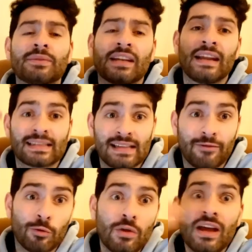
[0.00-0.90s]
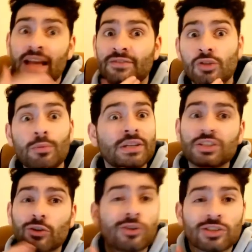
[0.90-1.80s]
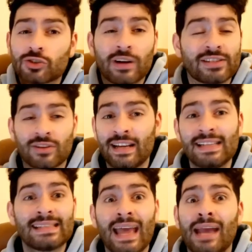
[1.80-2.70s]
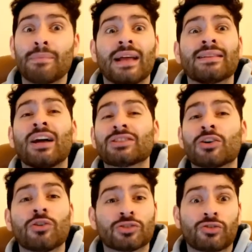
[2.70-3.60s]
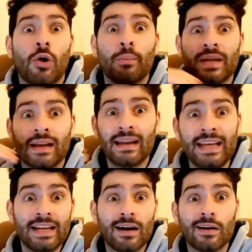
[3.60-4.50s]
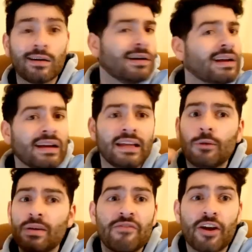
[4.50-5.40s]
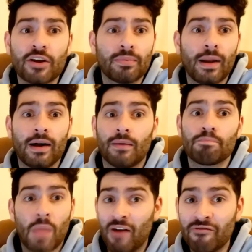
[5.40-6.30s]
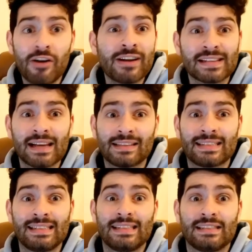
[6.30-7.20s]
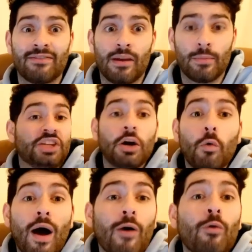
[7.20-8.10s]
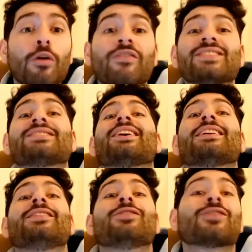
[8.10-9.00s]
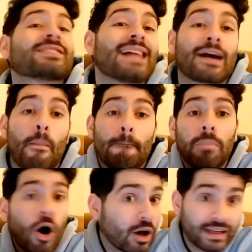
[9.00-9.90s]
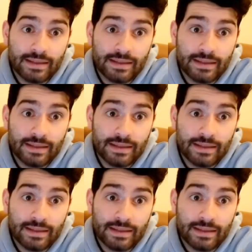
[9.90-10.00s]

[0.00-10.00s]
next level. If Zouma just concentrates on his game and doesn't concentrate on being a leader, he'll be a very good player. I'm very excited to see this development. Chilwell all of a sudden looks like a bargain.